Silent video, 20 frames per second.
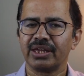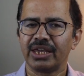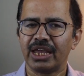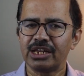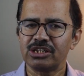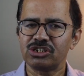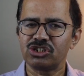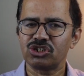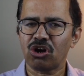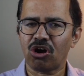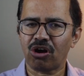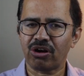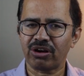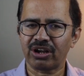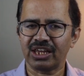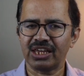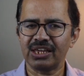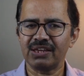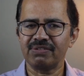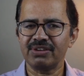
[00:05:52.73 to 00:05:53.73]
In
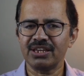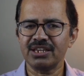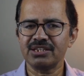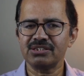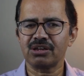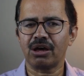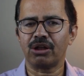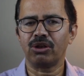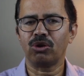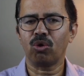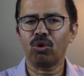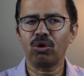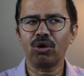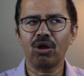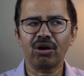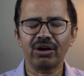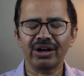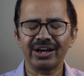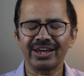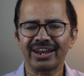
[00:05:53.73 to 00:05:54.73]
short, EVs are no
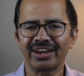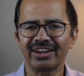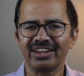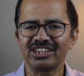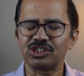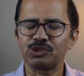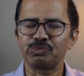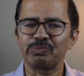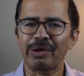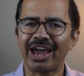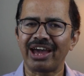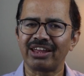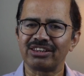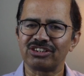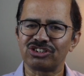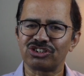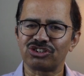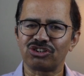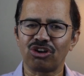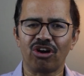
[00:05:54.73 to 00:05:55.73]
longer a rich
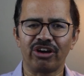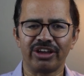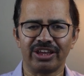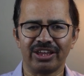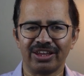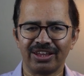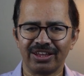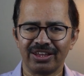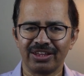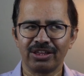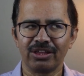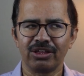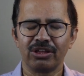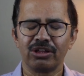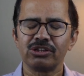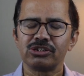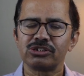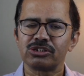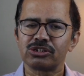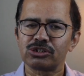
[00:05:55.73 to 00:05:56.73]
man's toy.
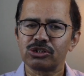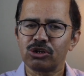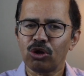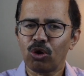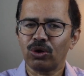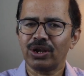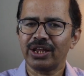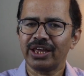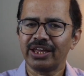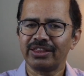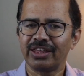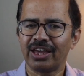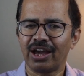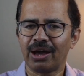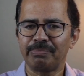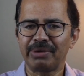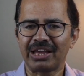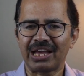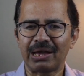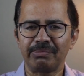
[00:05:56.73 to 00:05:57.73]
Slowly they
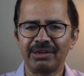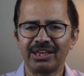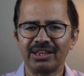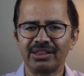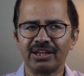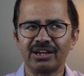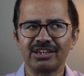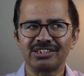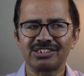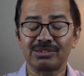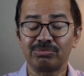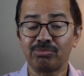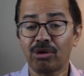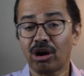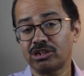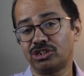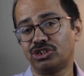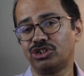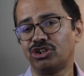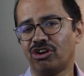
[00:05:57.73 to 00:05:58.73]
are becoming the
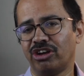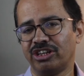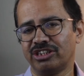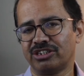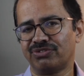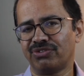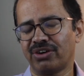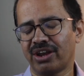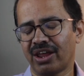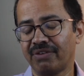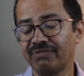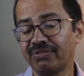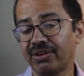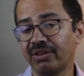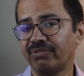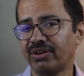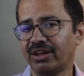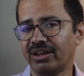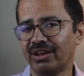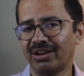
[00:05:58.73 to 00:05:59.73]
smart choice for
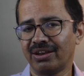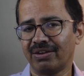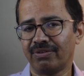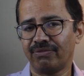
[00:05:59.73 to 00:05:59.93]
everyone,